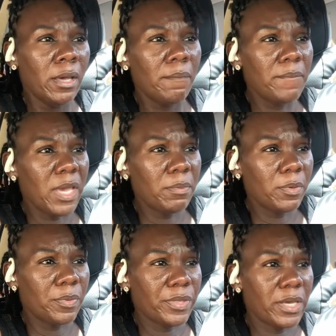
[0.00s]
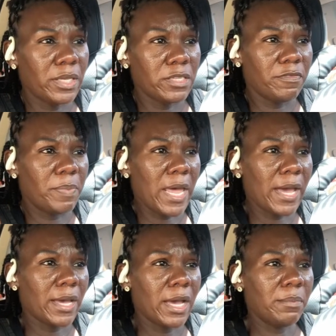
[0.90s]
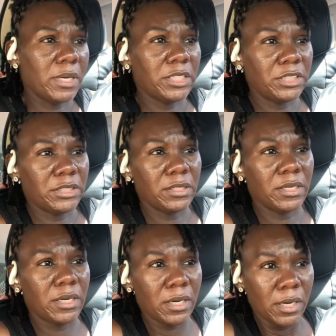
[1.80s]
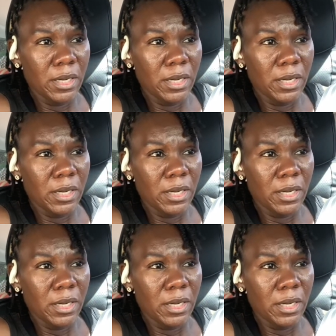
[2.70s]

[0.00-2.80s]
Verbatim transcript: maybe with a hint of black. I'm not sure.